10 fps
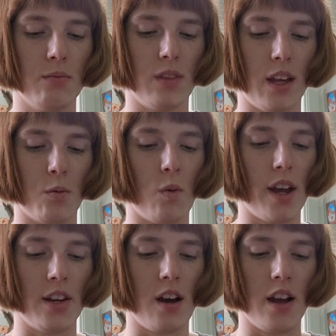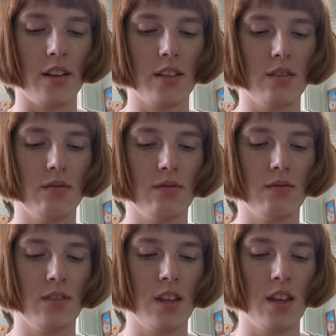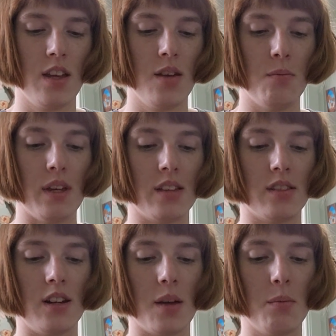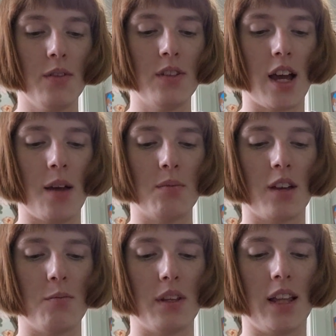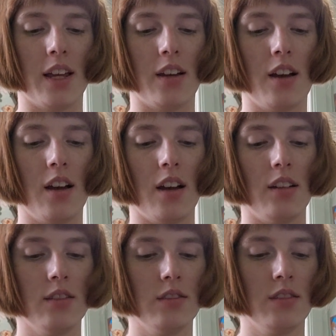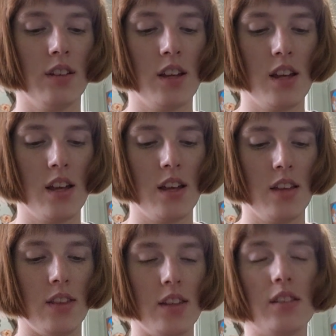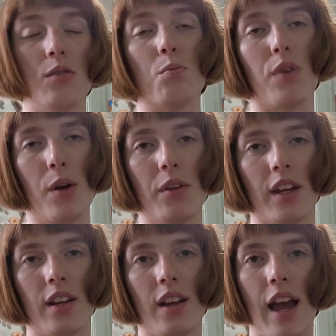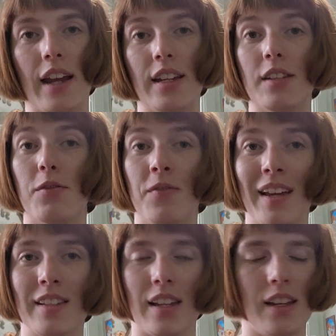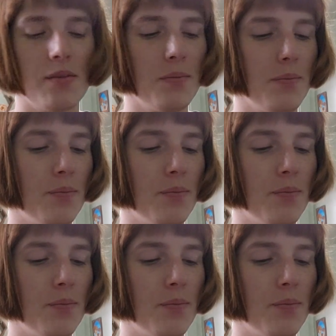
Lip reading: Like, why not? Because the number of times I've been like, this is broken, I need to fix it.